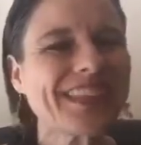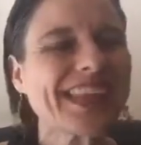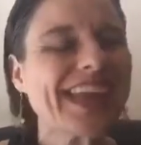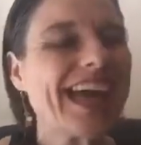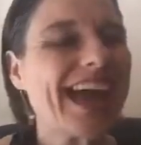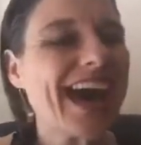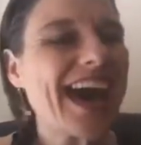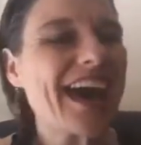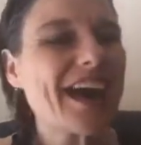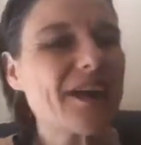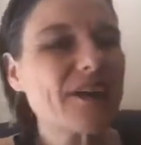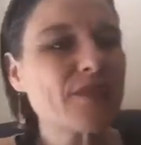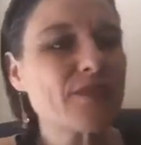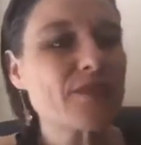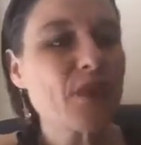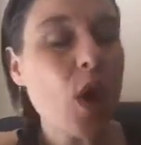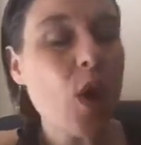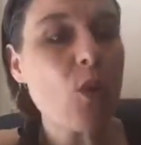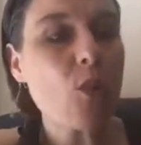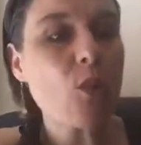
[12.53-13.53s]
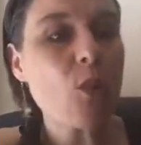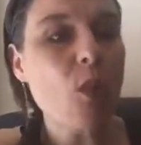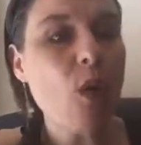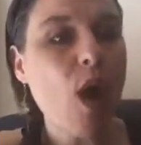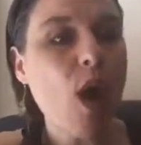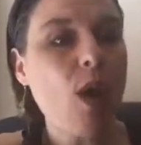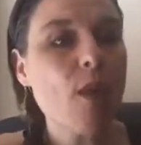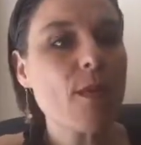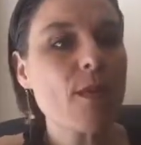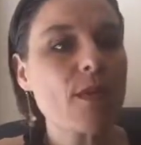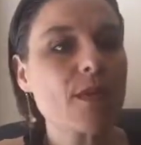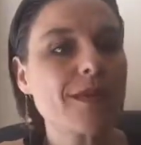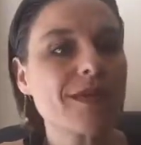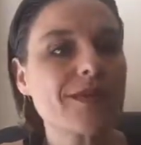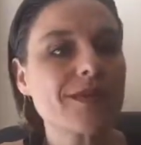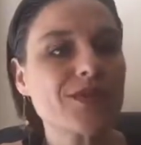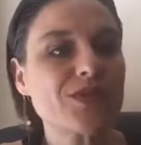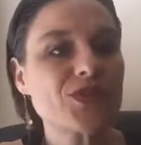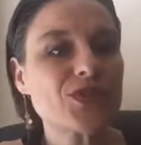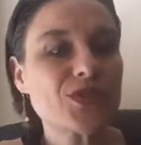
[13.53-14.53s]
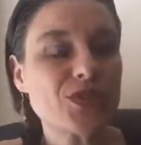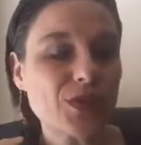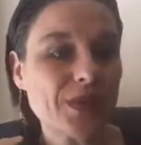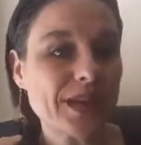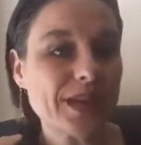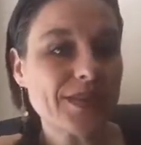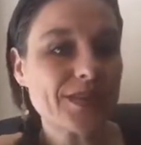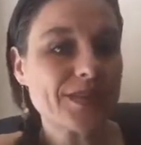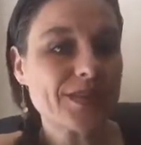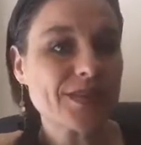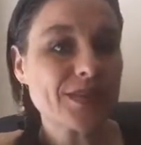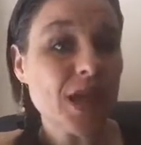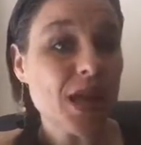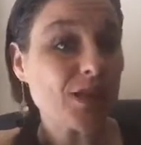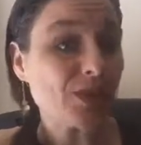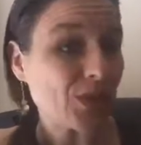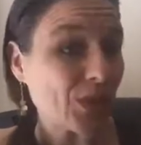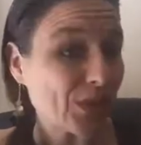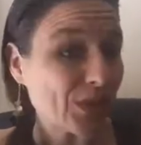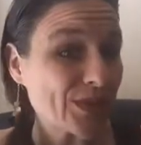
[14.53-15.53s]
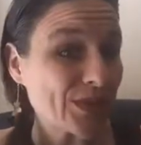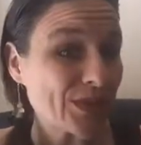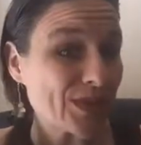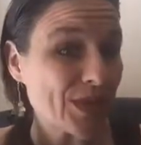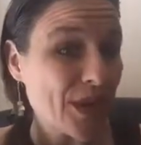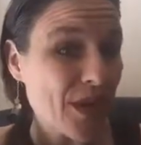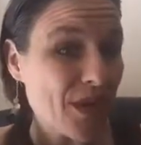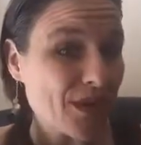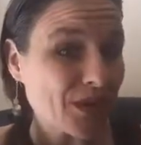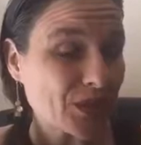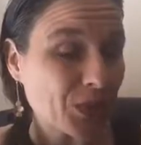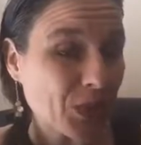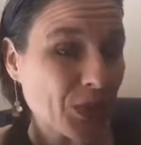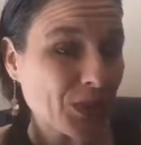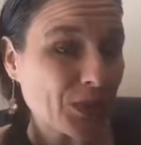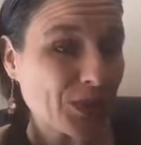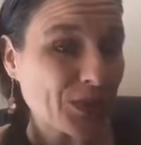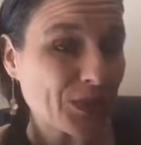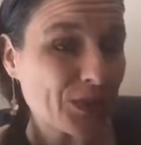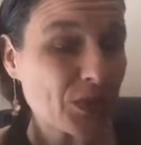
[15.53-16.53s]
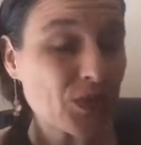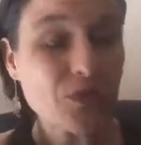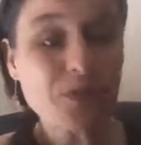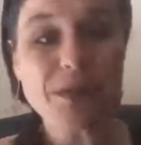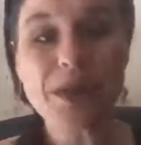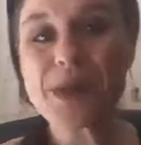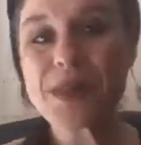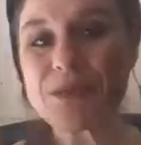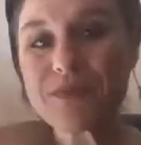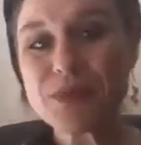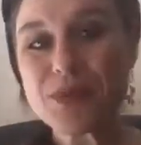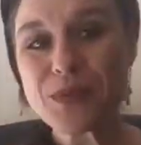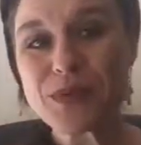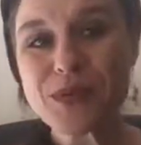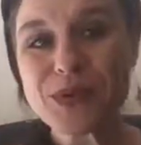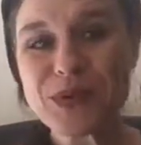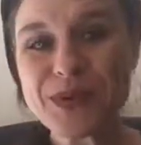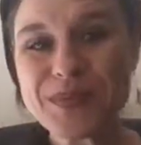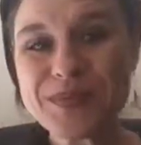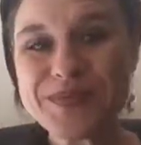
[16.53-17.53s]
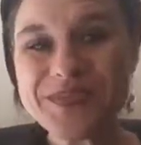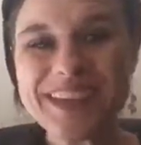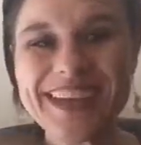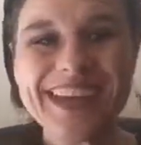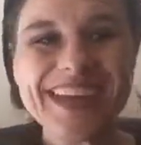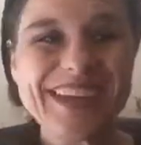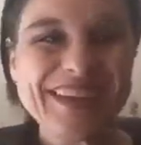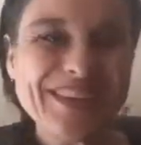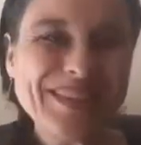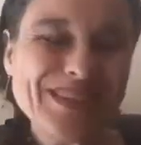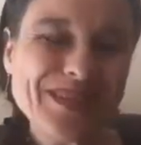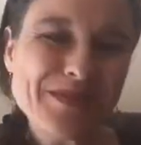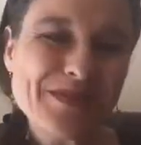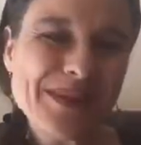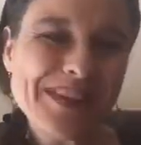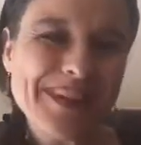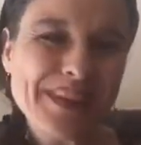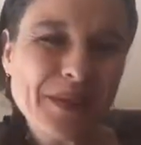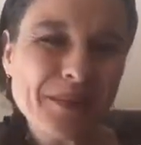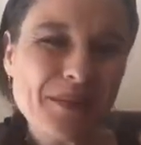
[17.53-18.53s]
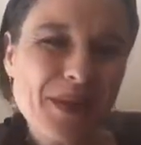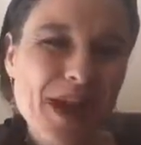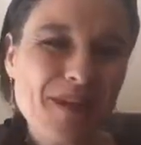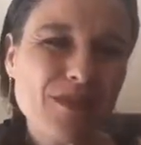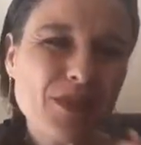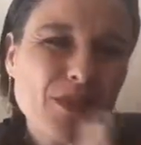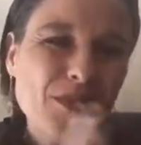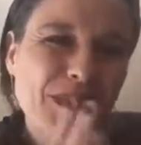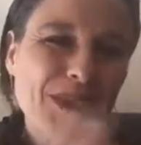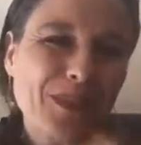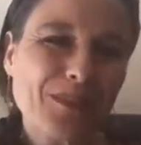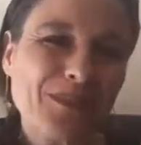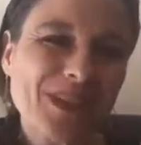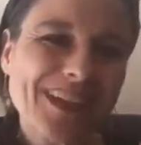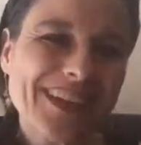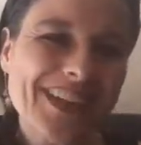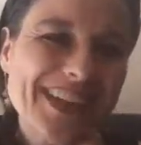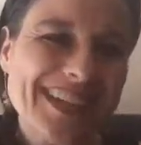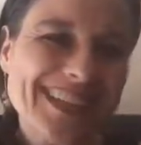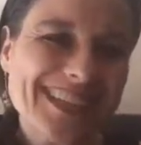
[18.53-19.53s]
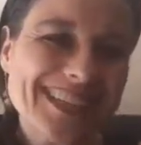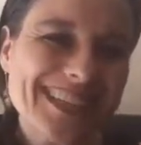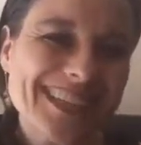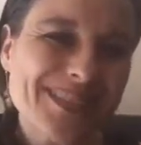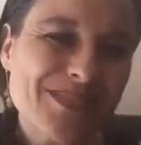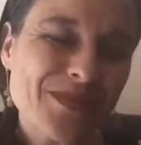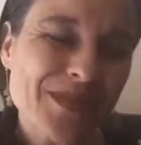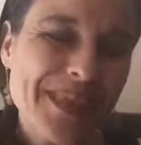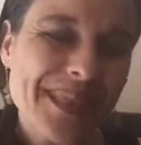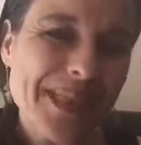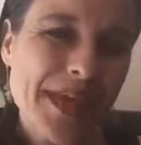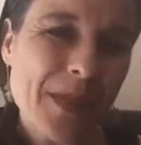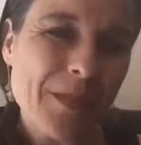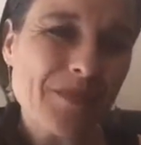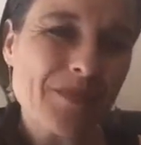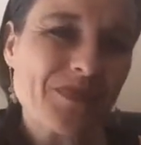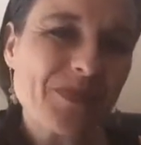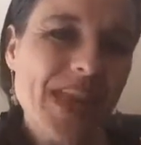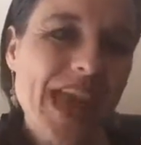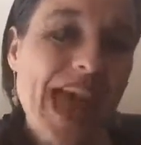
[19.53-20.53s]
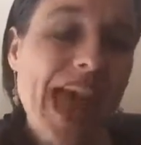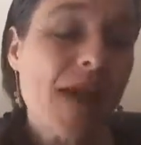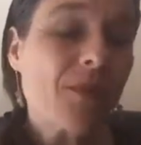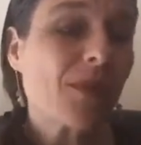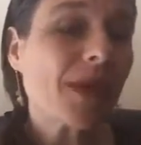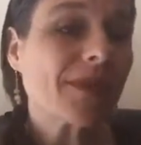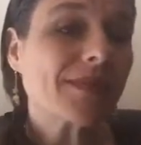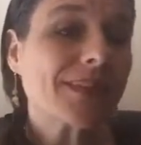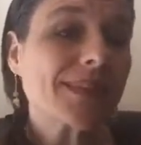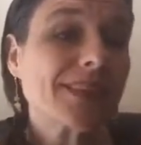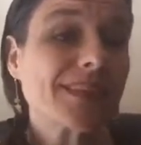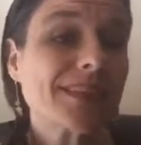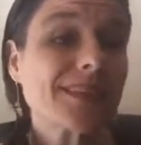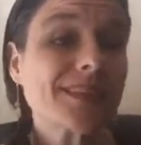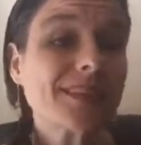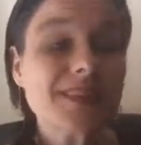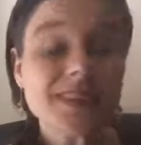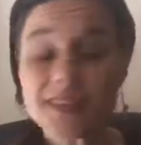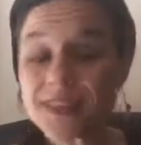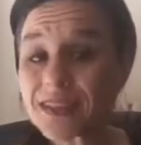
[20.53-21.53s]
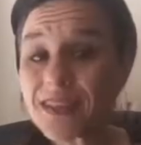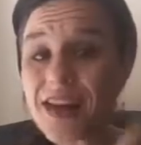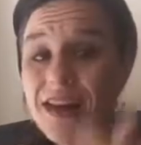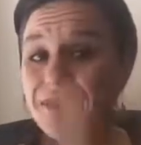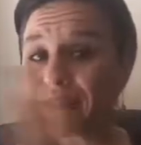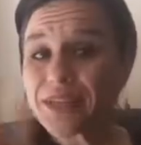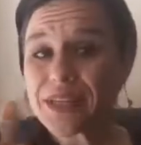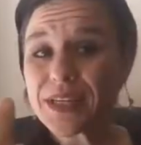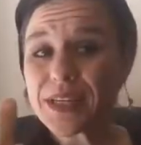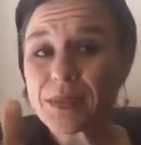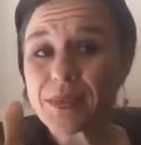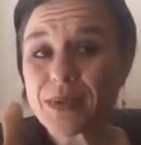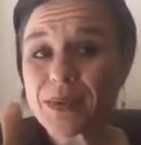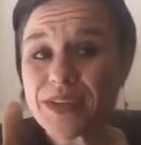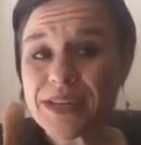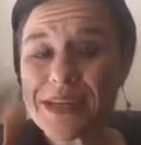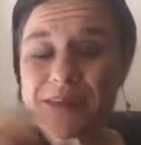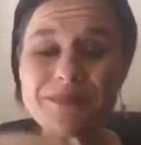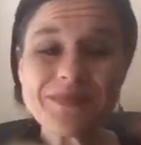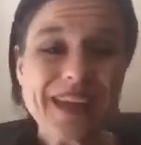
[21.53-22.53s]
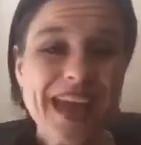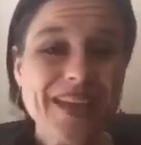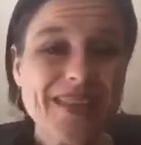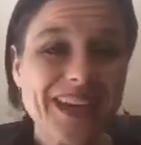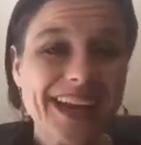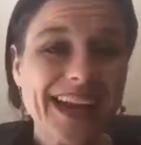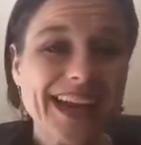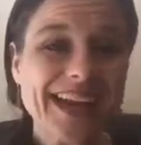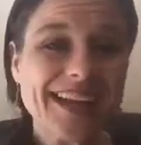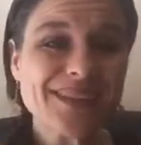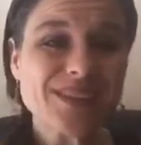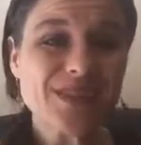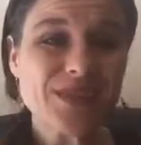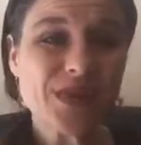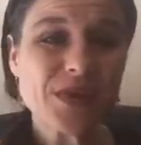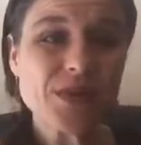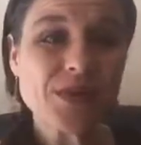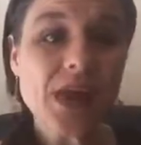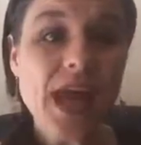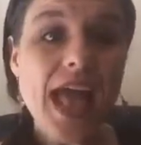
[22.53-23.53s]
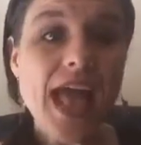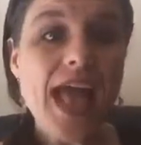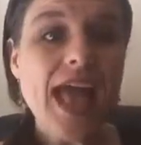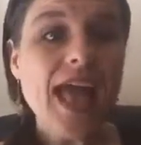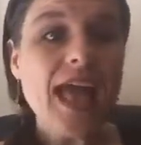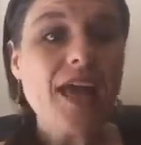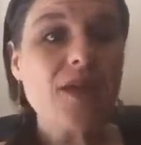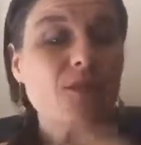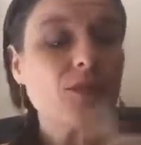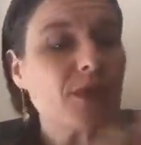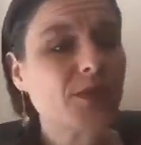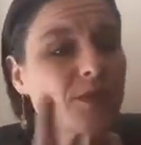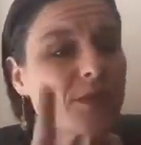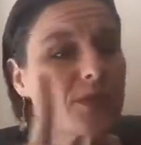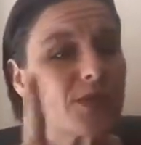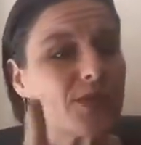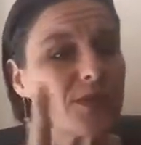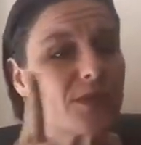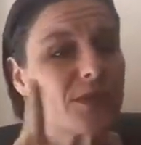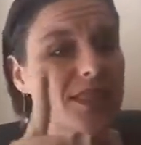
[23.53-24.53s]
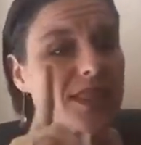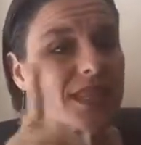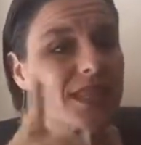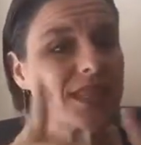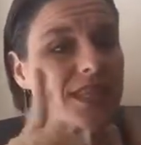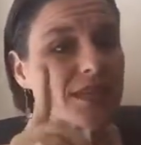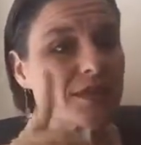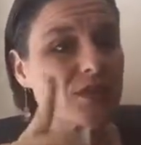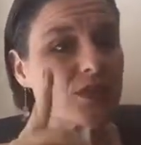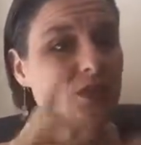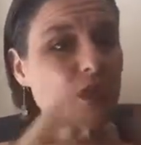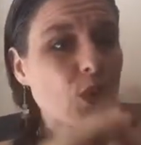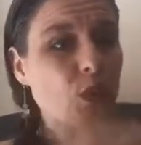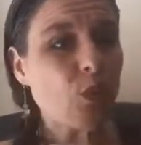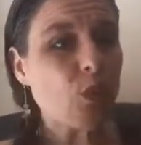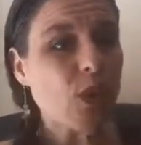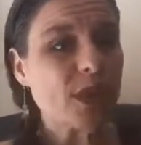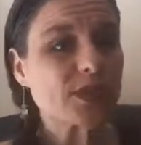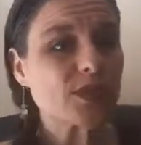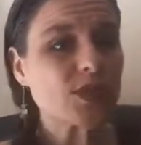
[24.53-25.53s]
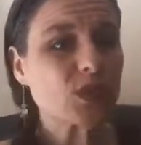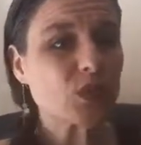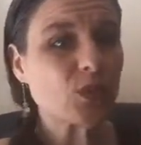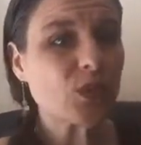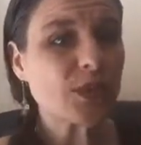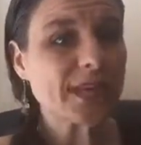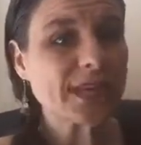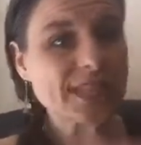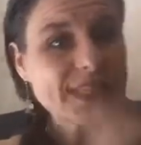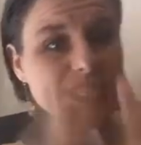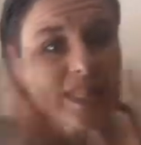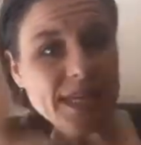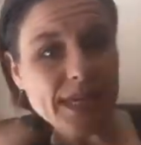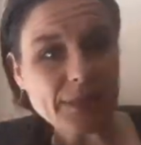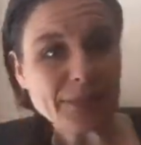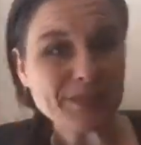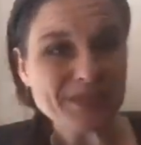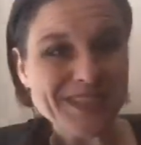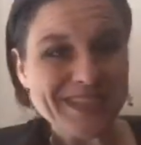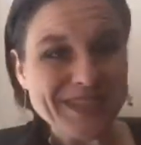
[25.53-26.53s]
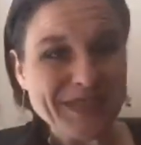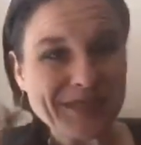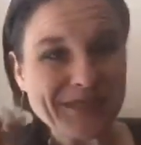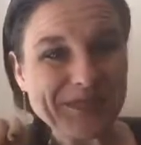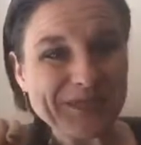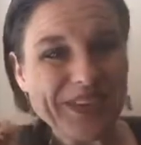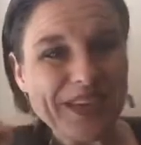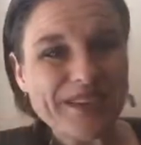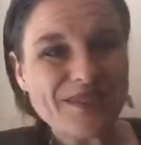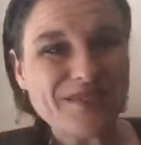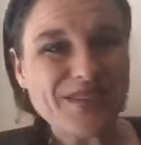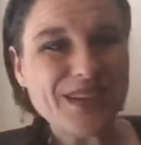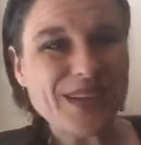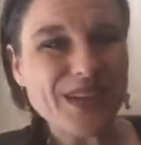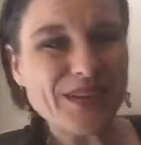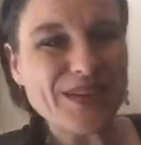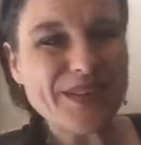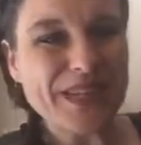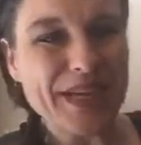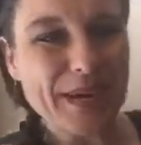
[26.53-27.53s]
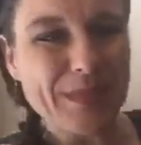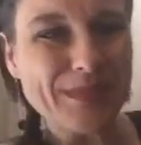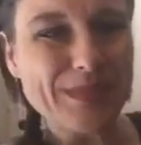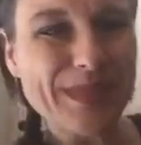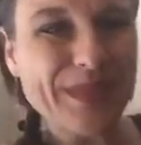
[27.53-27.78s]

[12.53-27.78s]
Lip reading: of students, adult learners from all over the world. We do weekly private one-on-one lessons with them. We have a lovely community. And then we've been doing these once a week tips, video tips. So